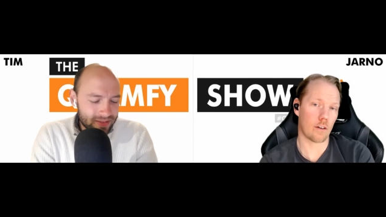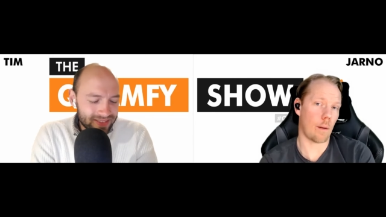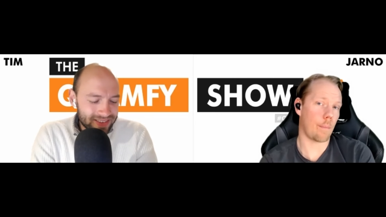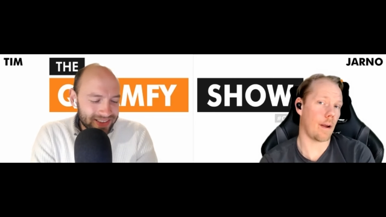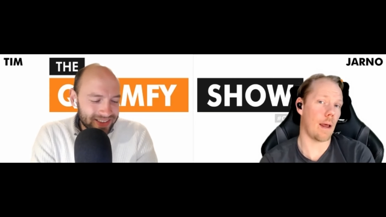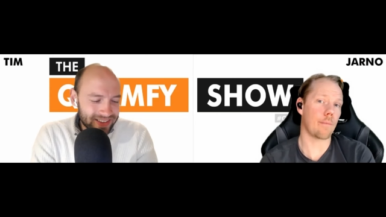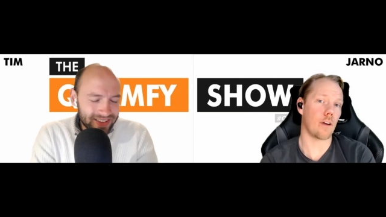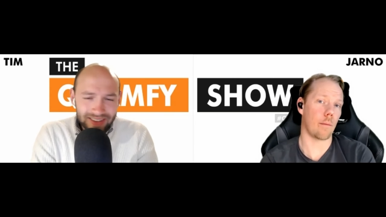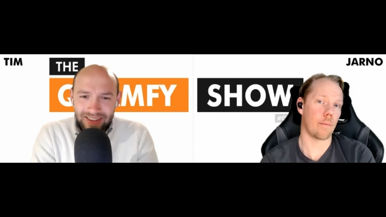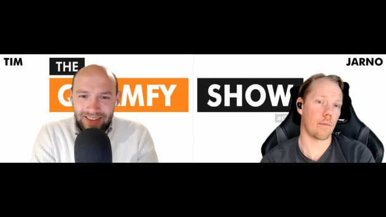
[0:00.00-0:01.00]
Speaker 1: and a crappy
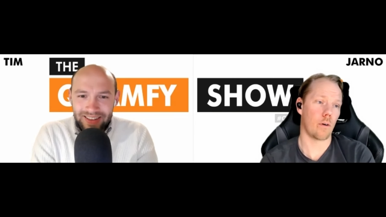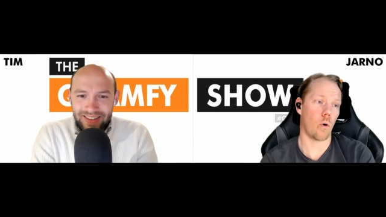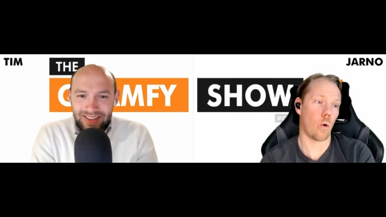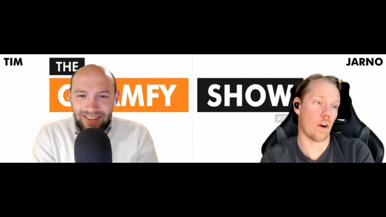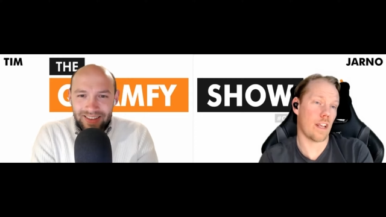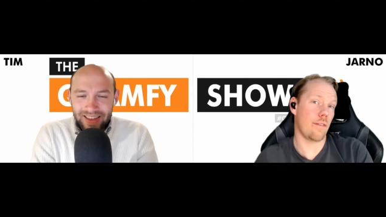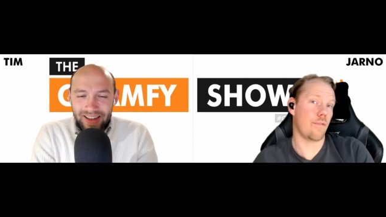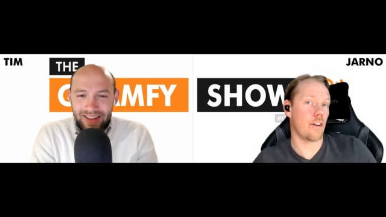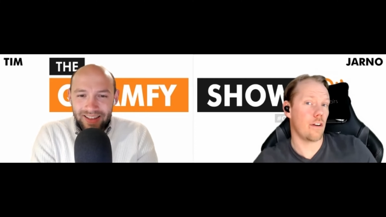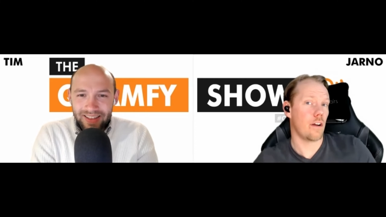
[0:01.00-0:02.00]
laptop or yeah.
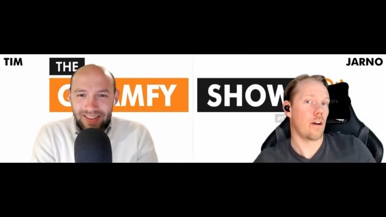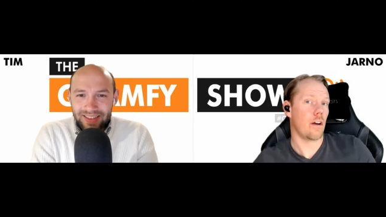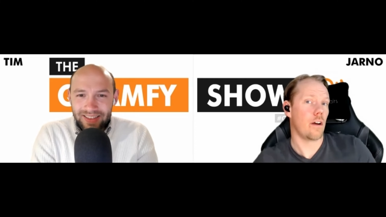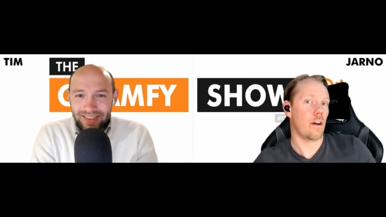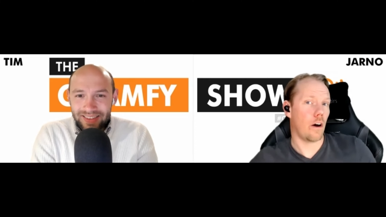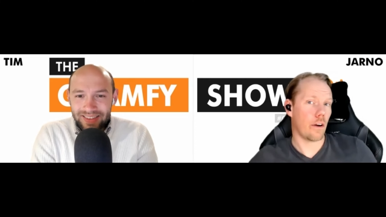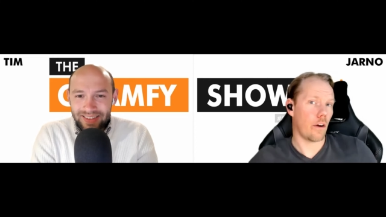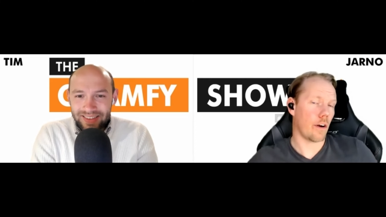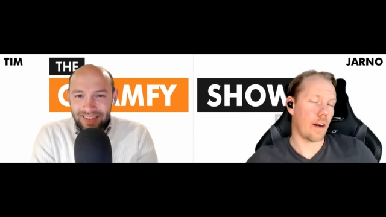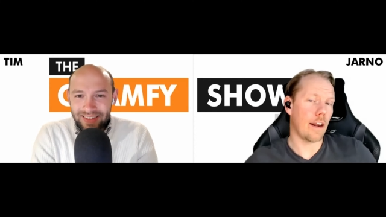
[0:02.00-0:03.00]
even
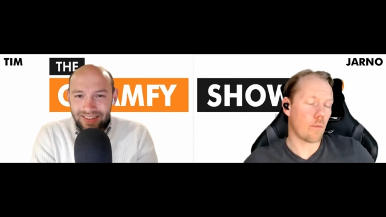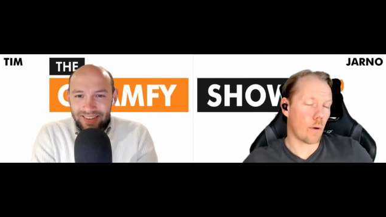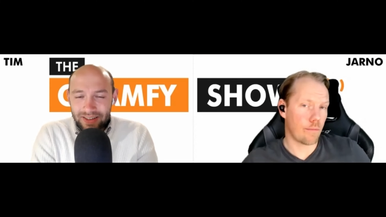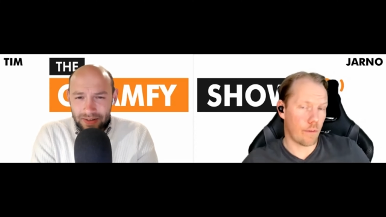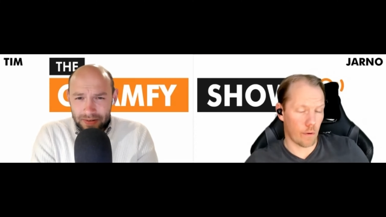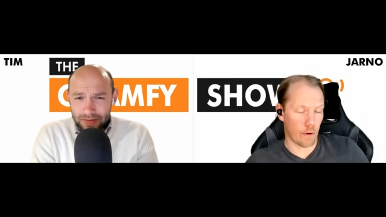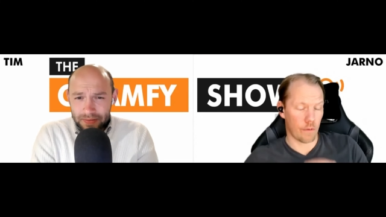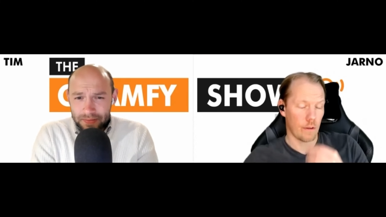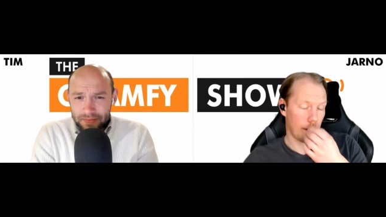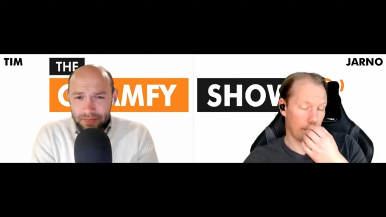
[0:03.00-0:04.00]
on, on an Android
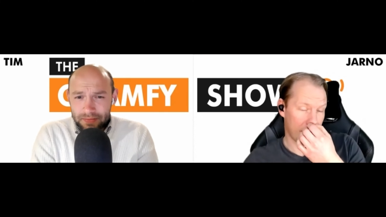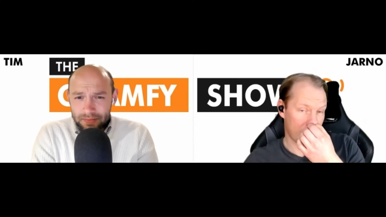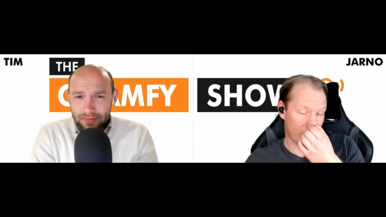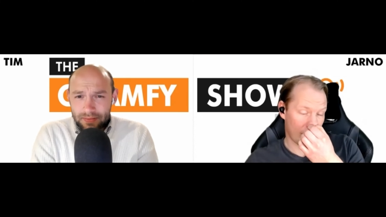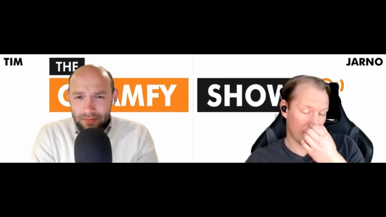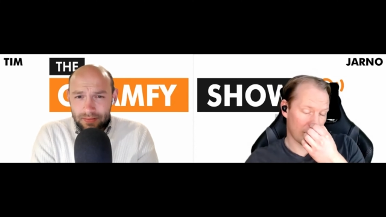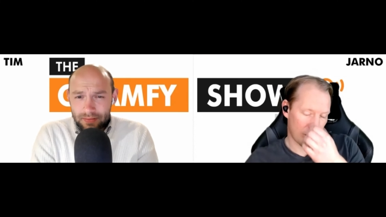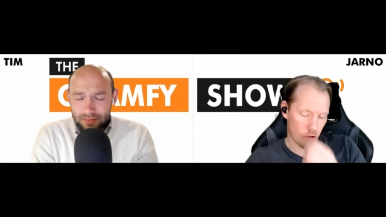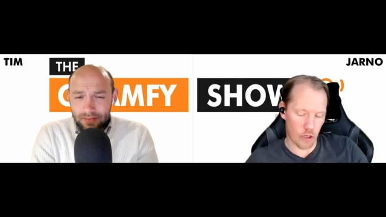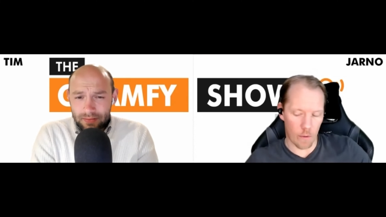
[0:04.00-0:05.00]
phone if you if you desire
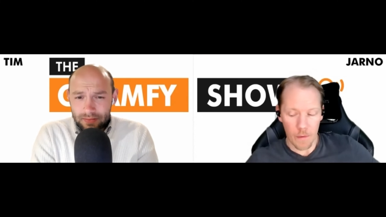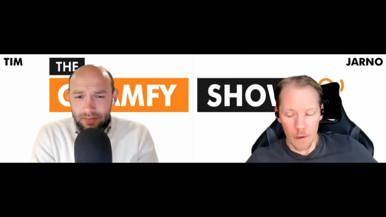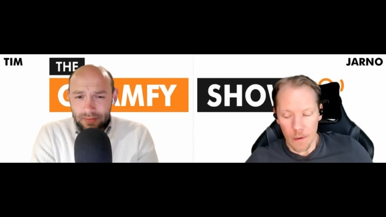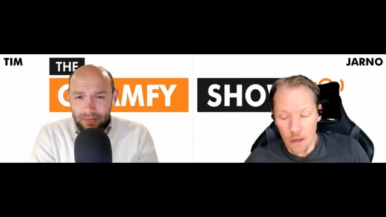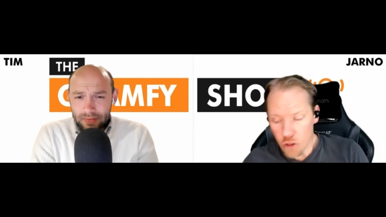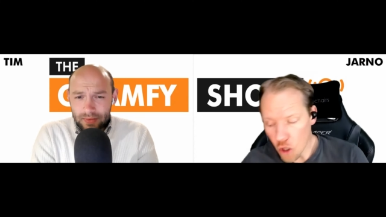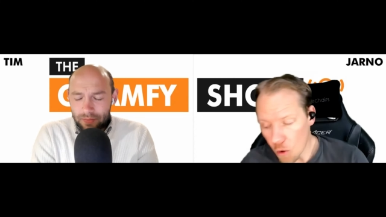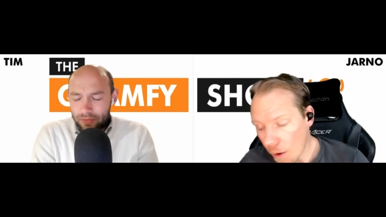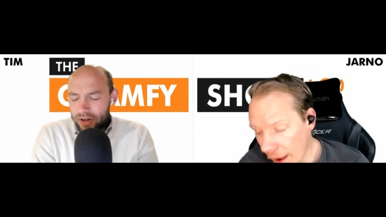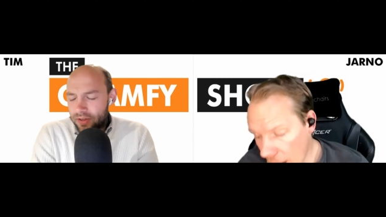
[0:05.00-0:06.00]
to do so.
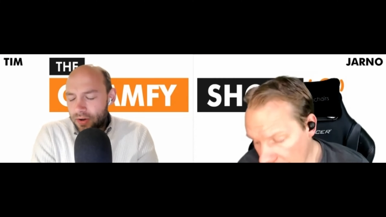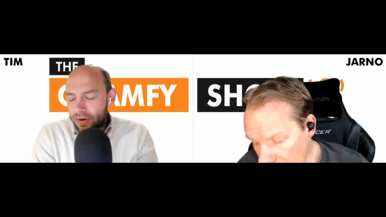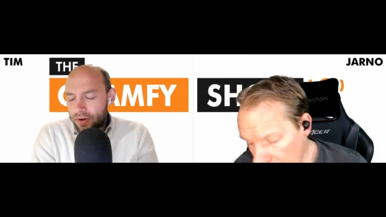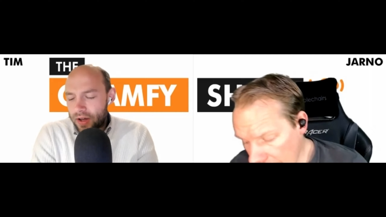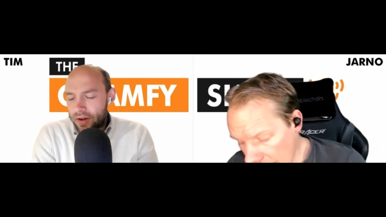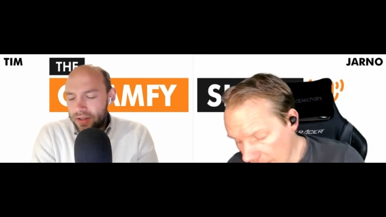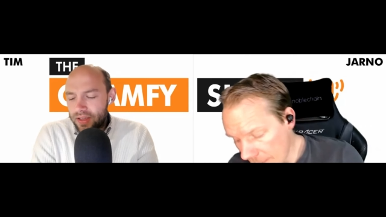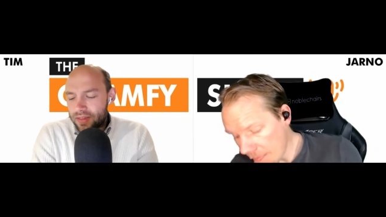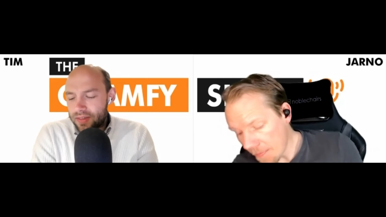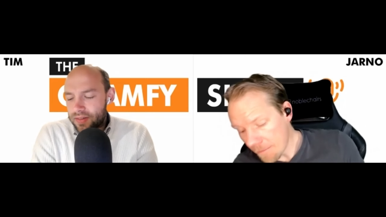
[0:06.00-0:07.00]
Speaker 2: I'm so, very curious how
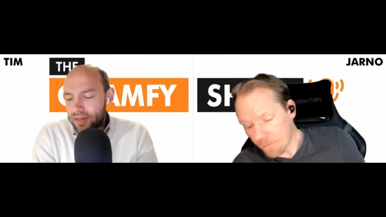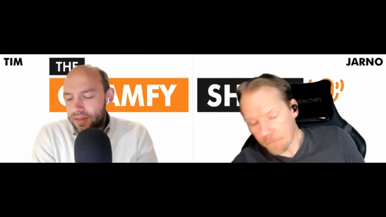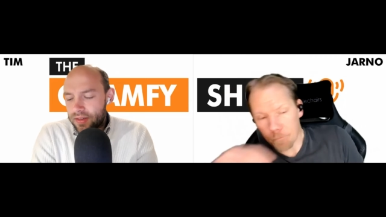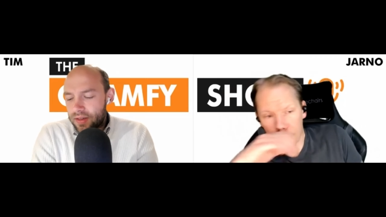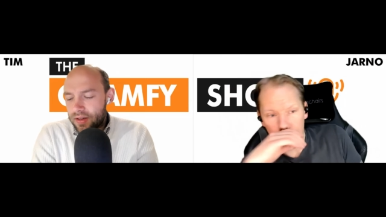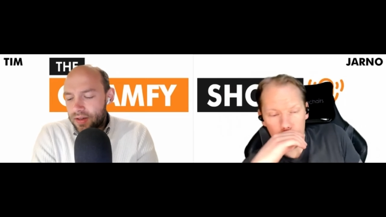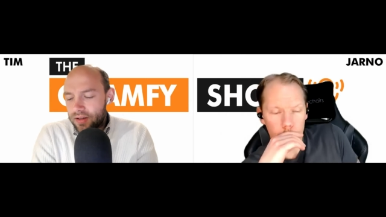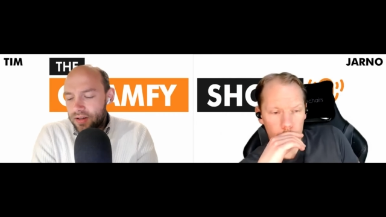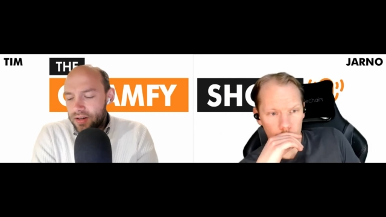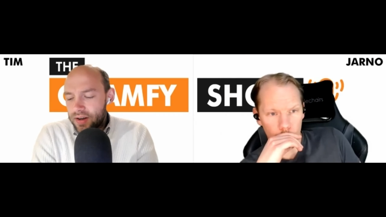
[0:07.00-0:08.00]
these
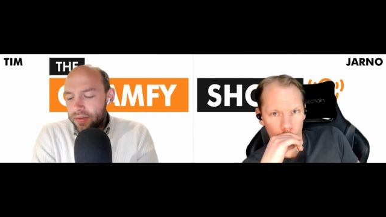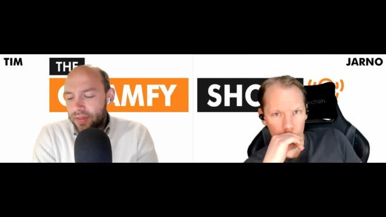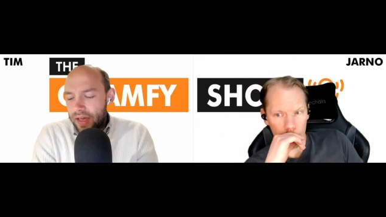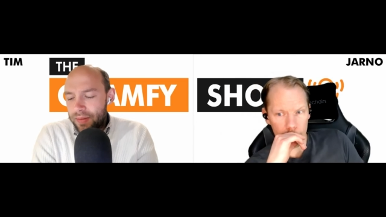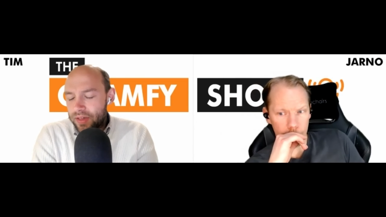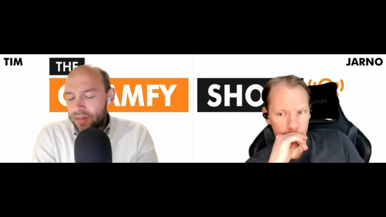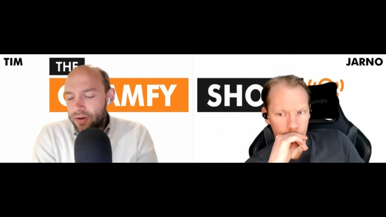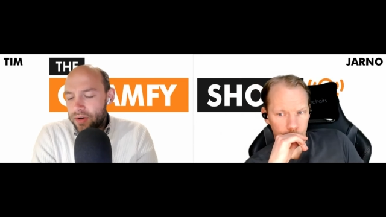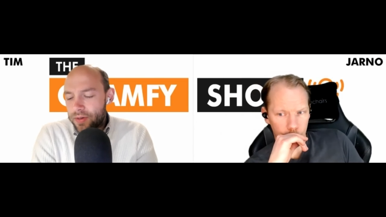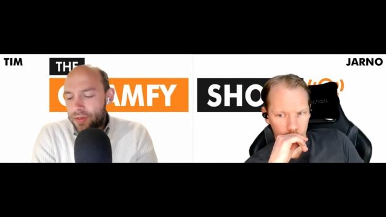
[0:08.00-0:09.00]
cloud gaming
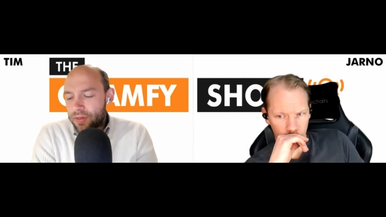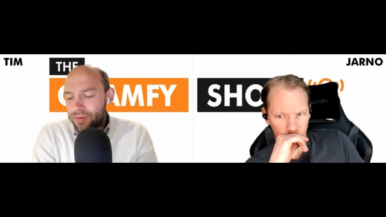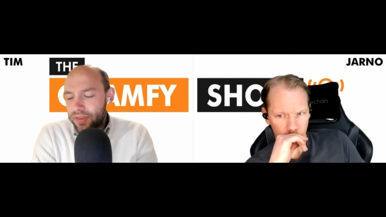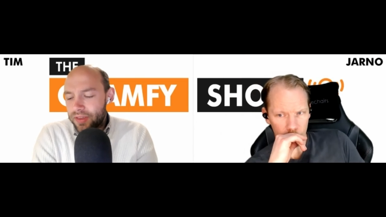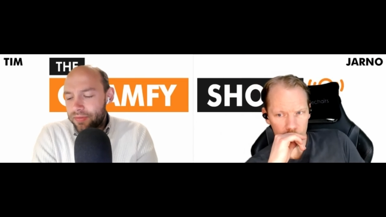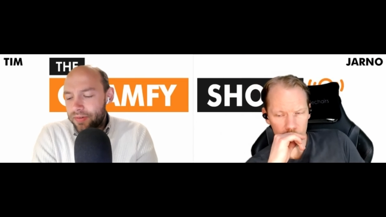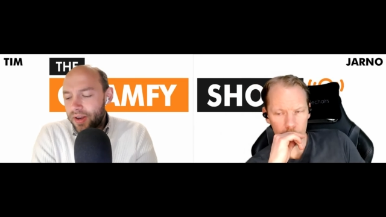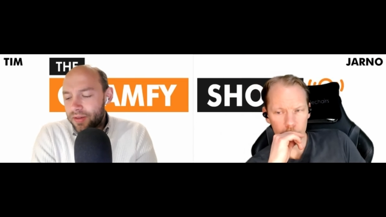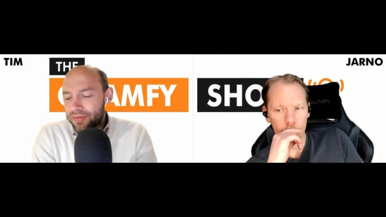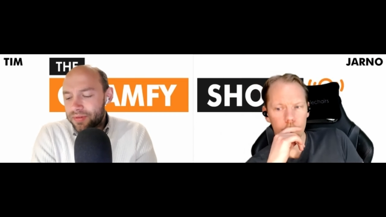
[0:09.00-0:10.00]
solutions will
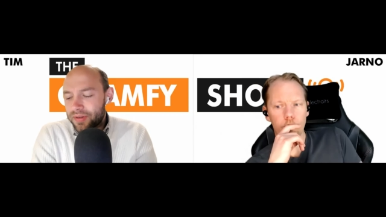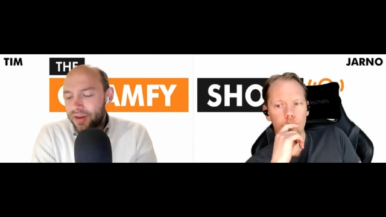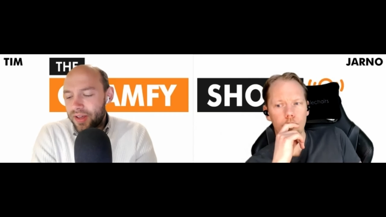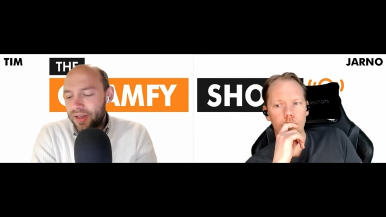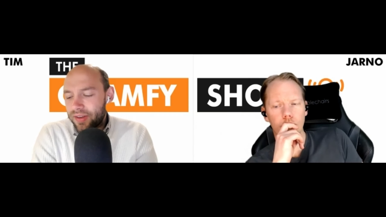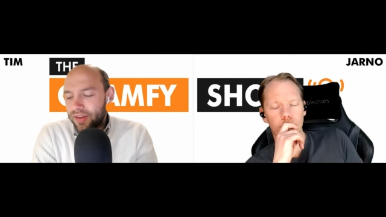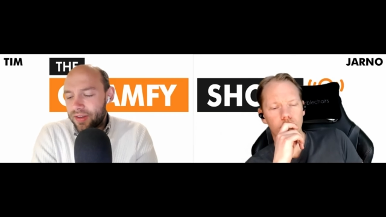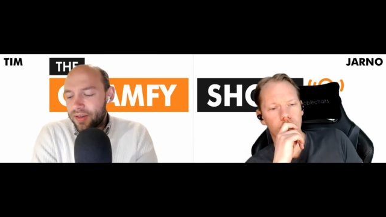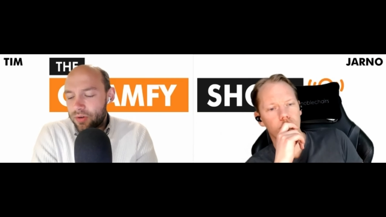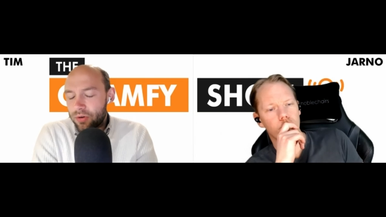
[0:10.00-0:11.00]
develop. Um,
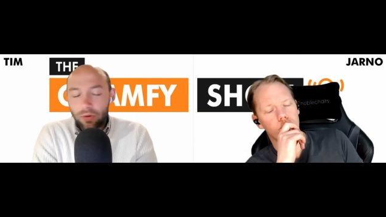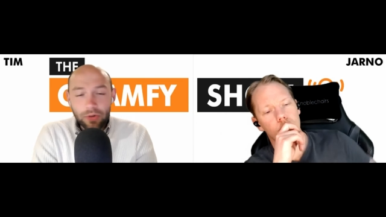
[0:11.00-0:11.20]
Google